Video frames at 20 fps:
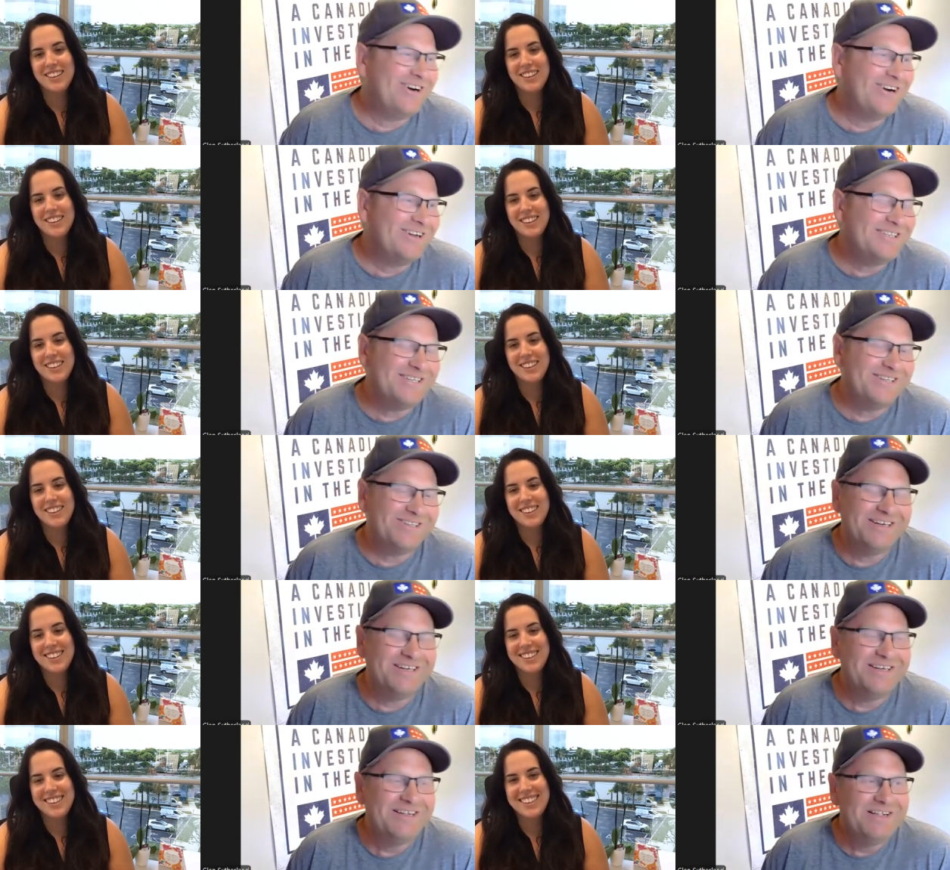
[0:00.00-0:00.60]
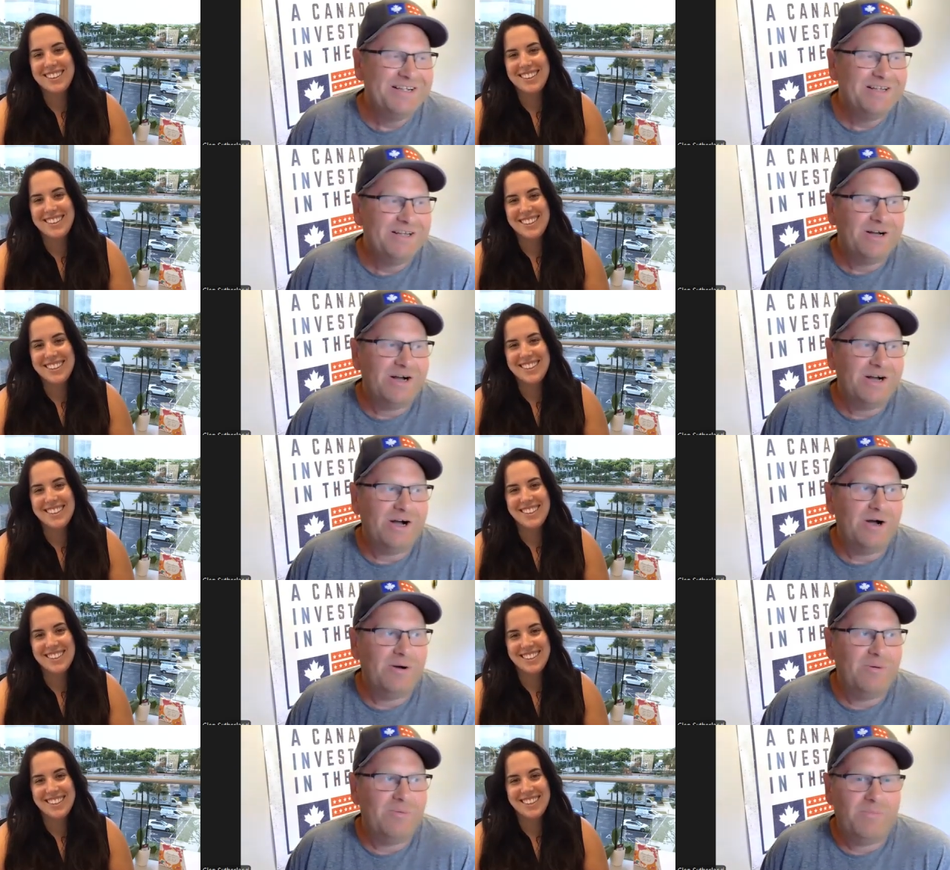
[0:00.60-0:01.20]
Speaker 1: consulate.
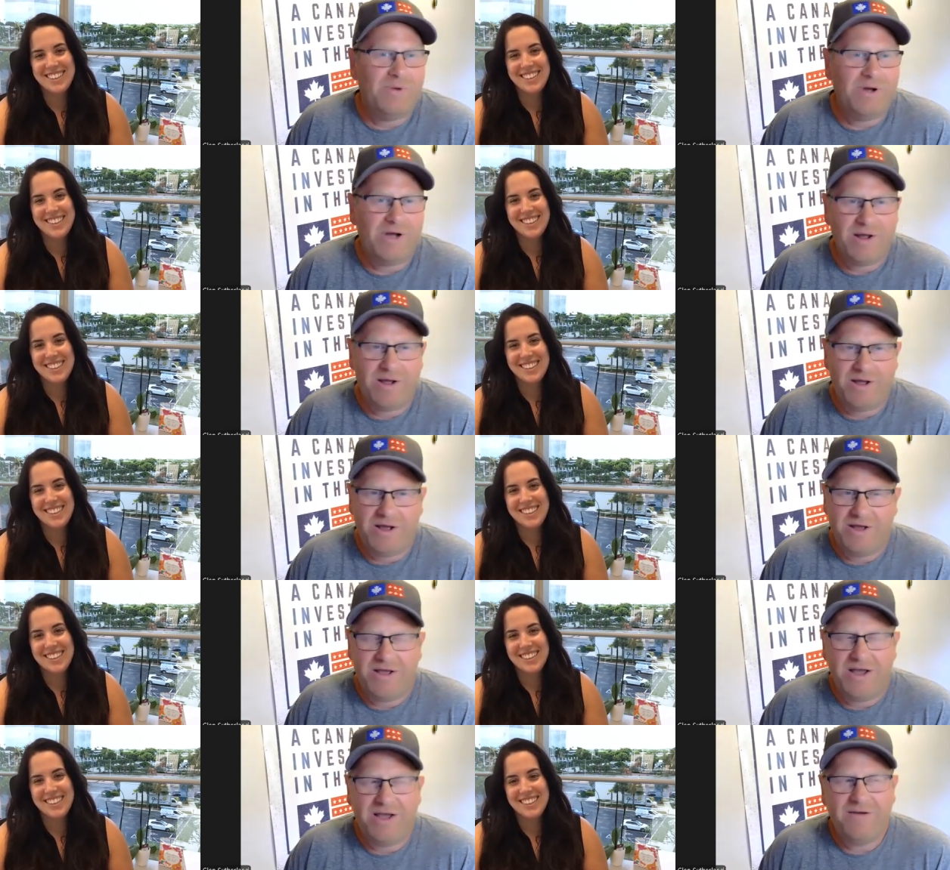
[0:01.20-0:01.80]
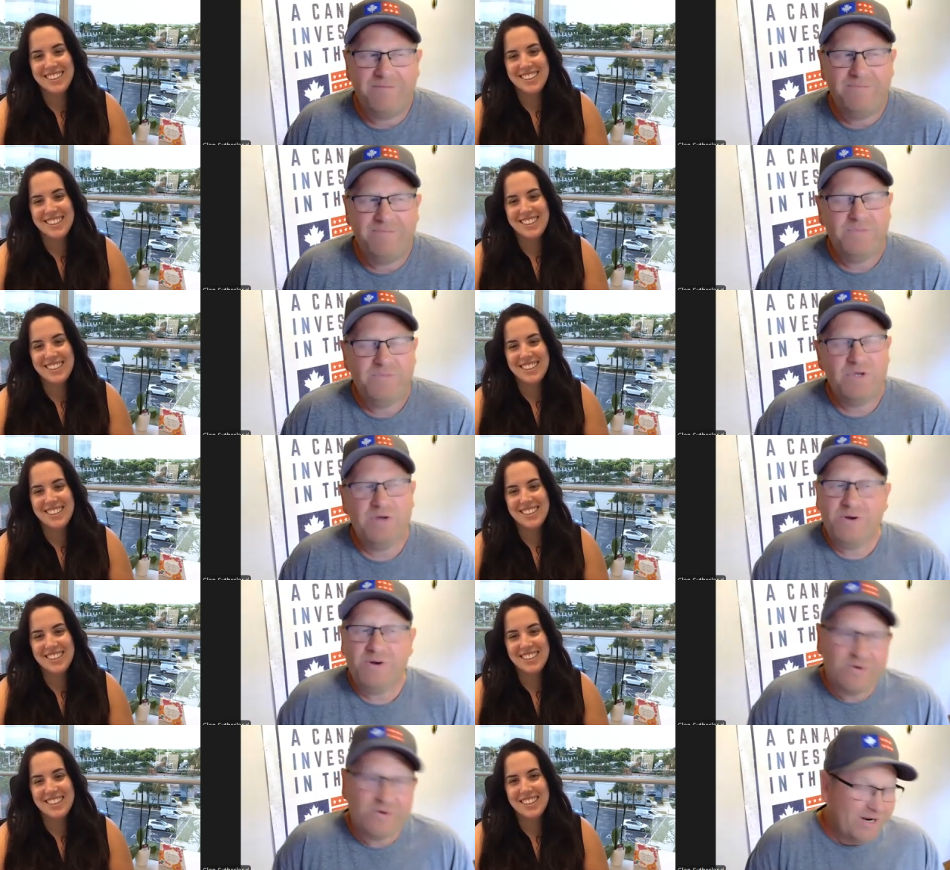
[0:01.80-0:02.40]
I, um,
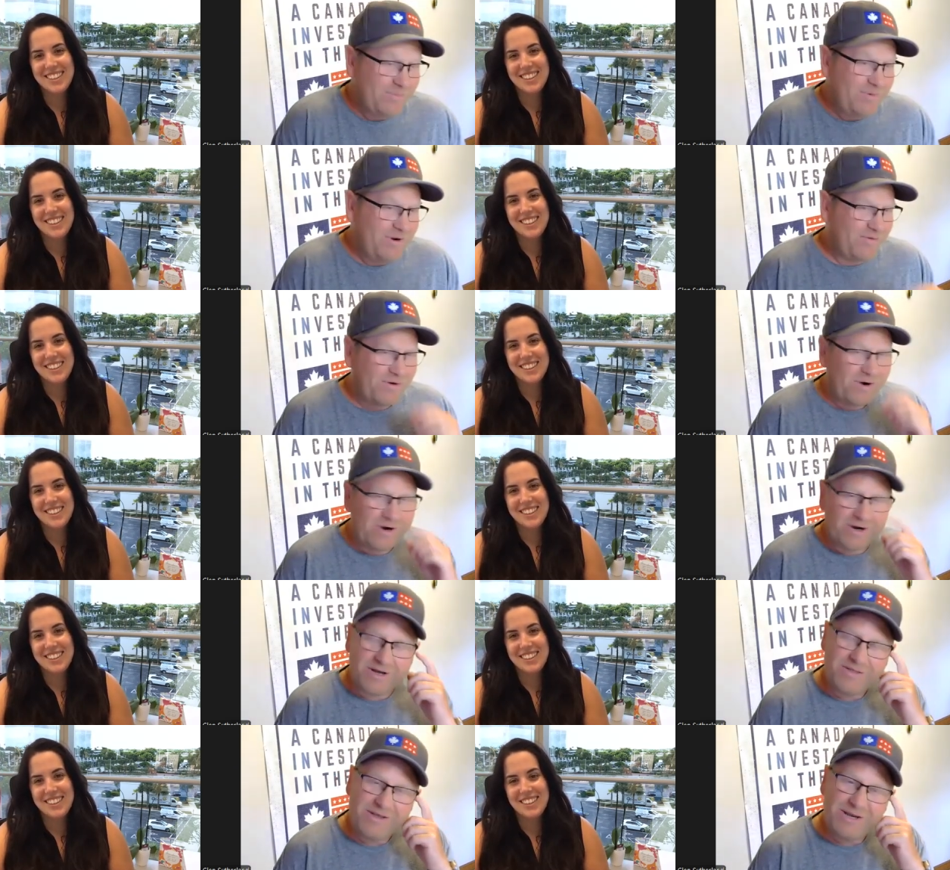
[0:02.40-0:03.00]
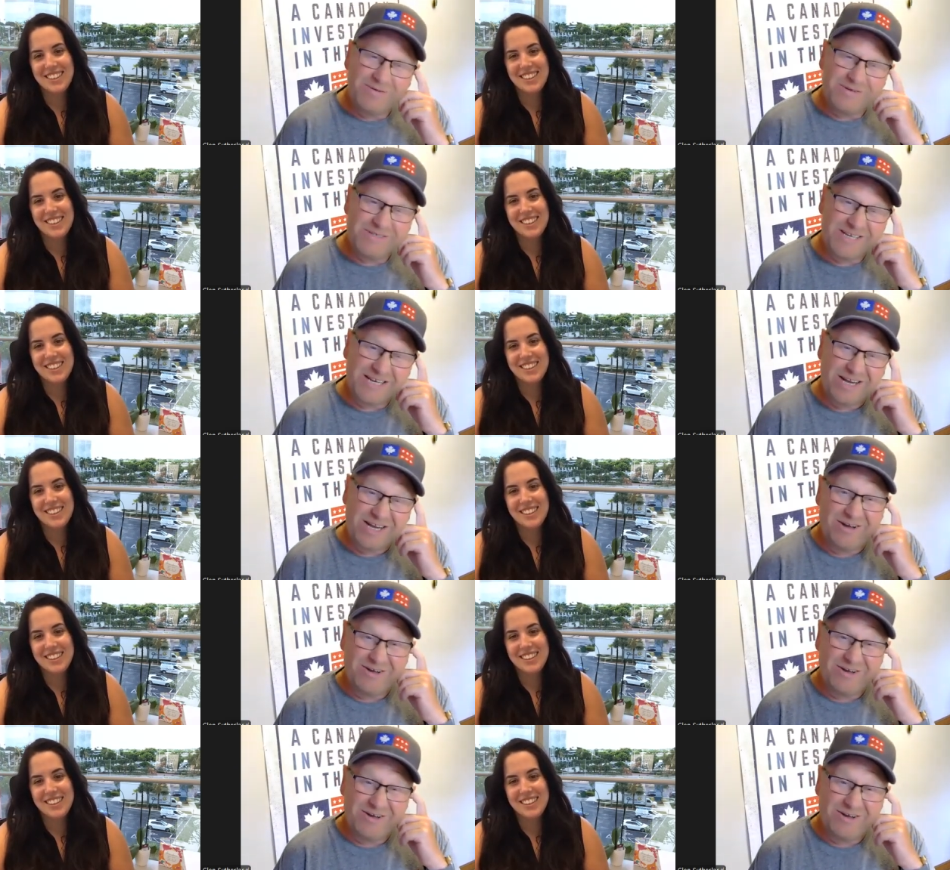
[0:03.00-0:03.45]
you can correct me if I'm wrong. I think it was like